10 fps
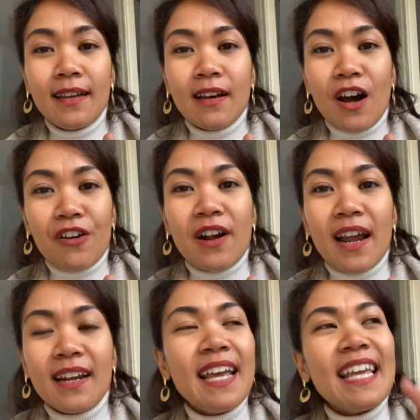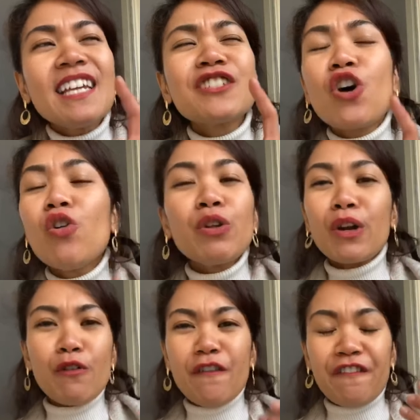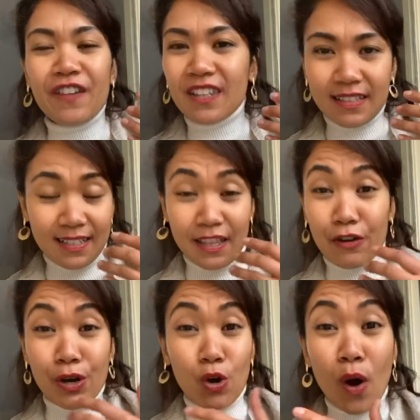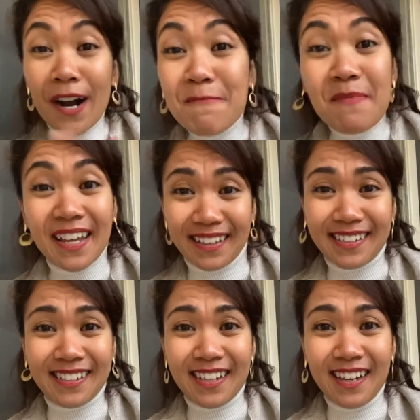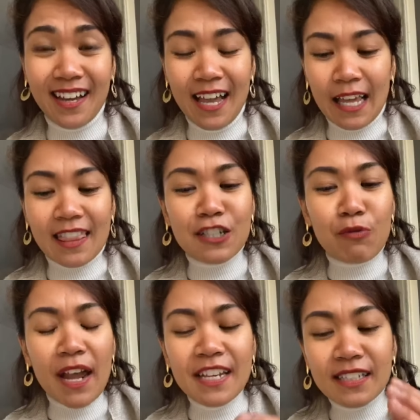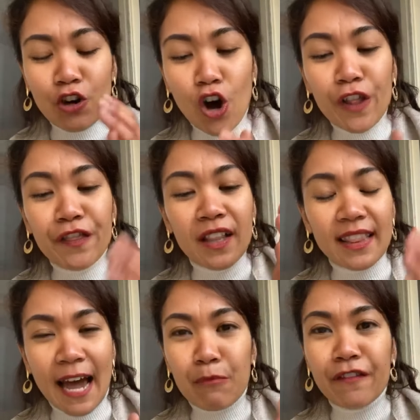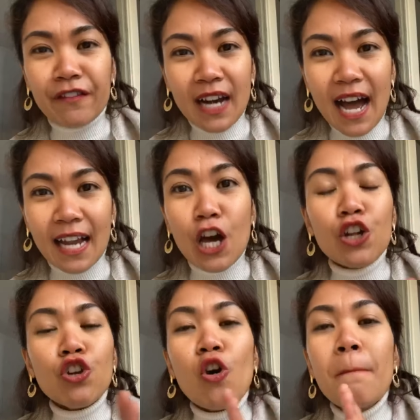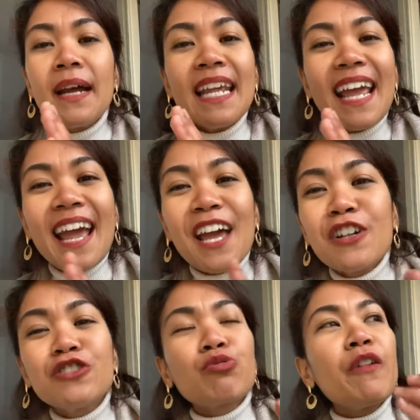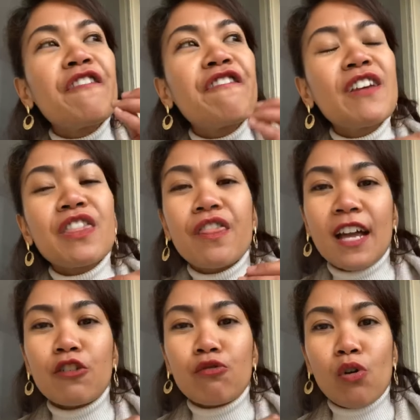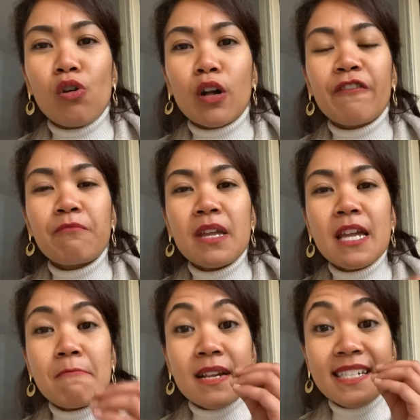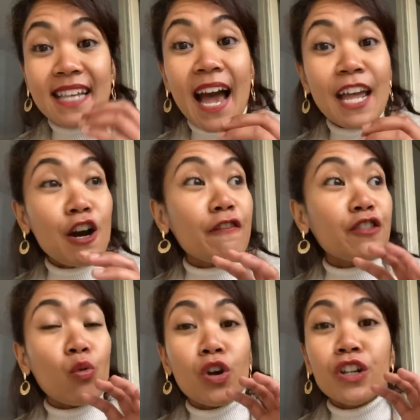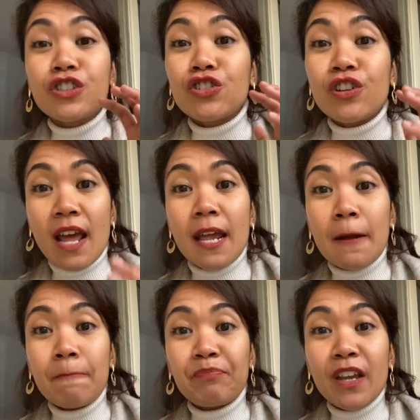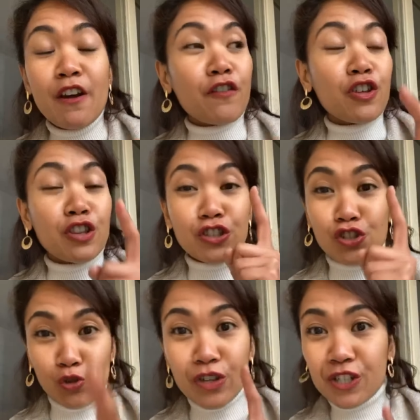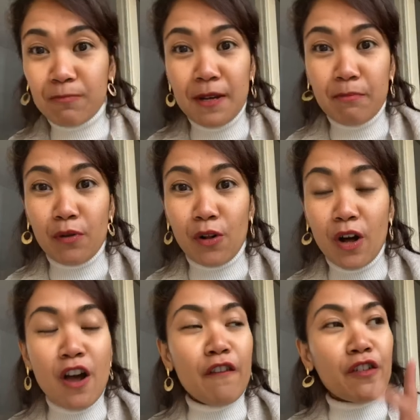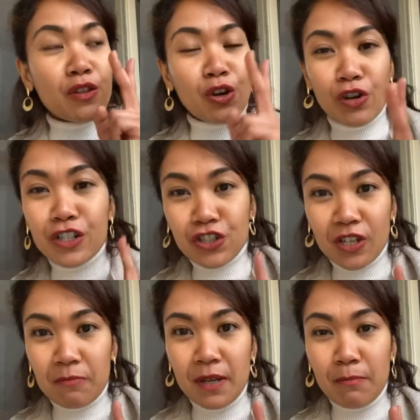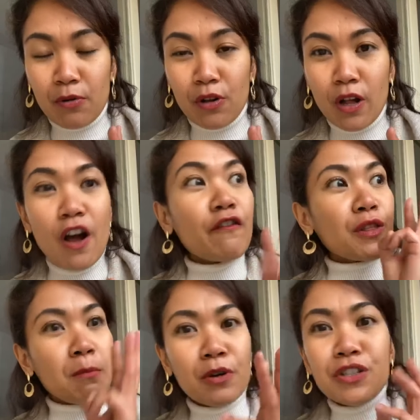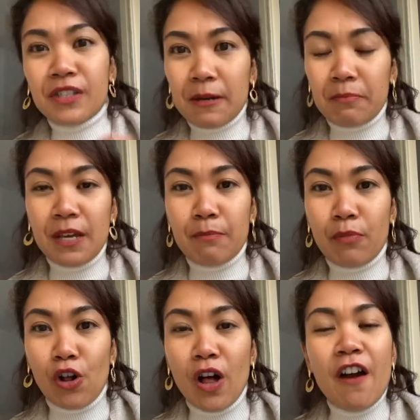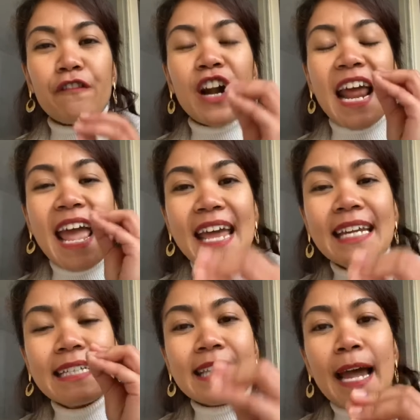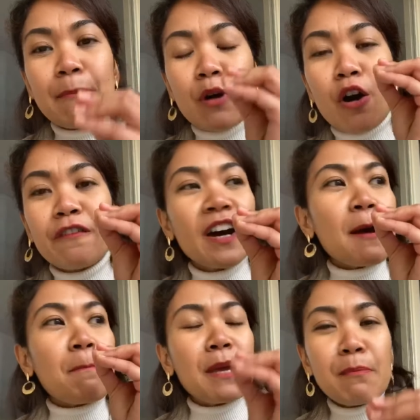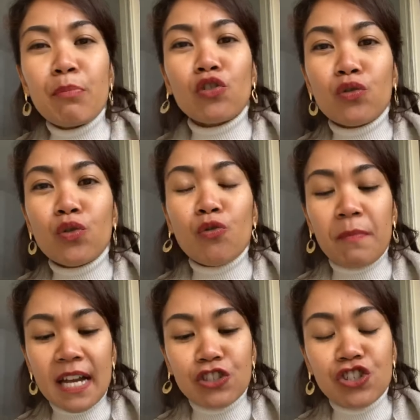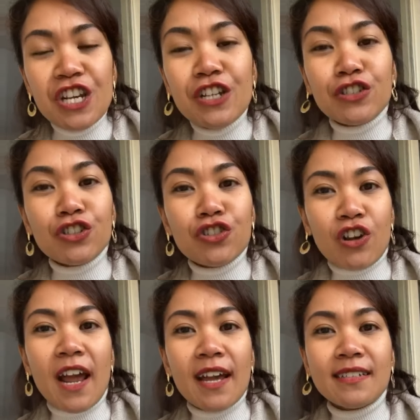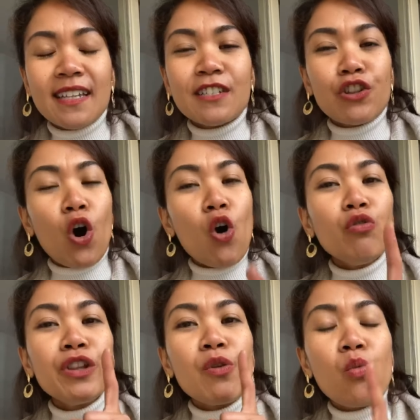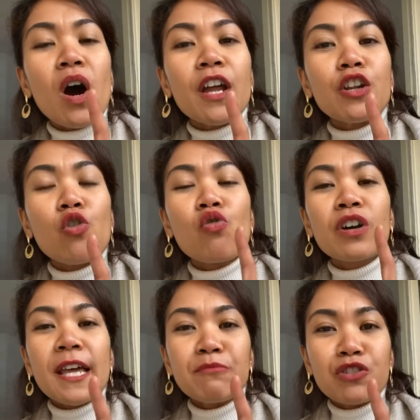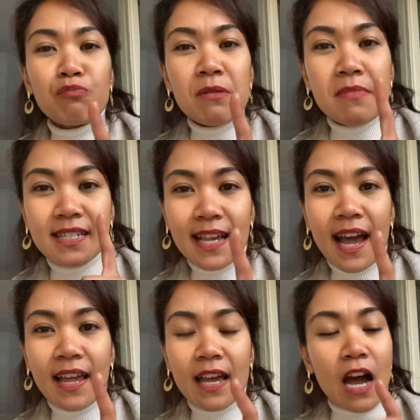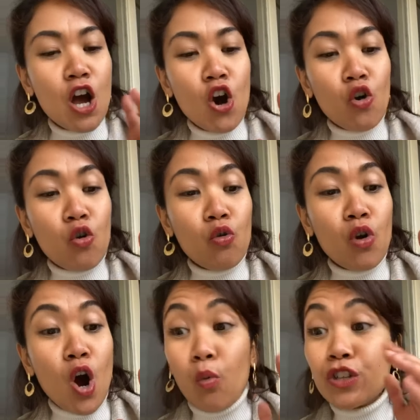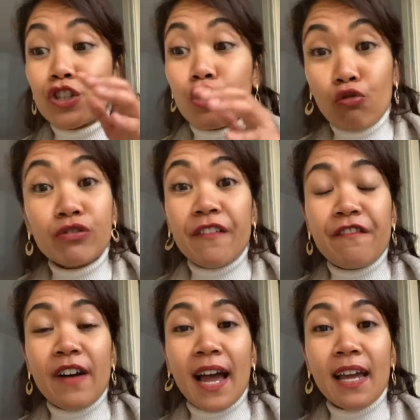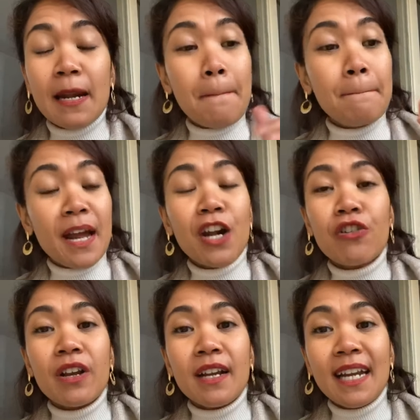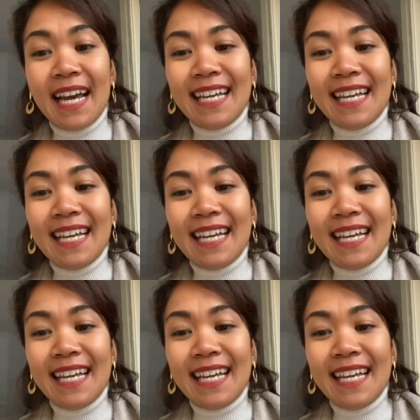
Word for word: all right? He is the only one who fits the requirements. That's why he's called the Lamb of God. Nobody else will fit that role of being Messiah of the world today. For the Jewish people, for the Christian people, for the Muslim people, for any type of people group, Jesus Christ is the only one who claimed to be Messiah, who was crucified, buried,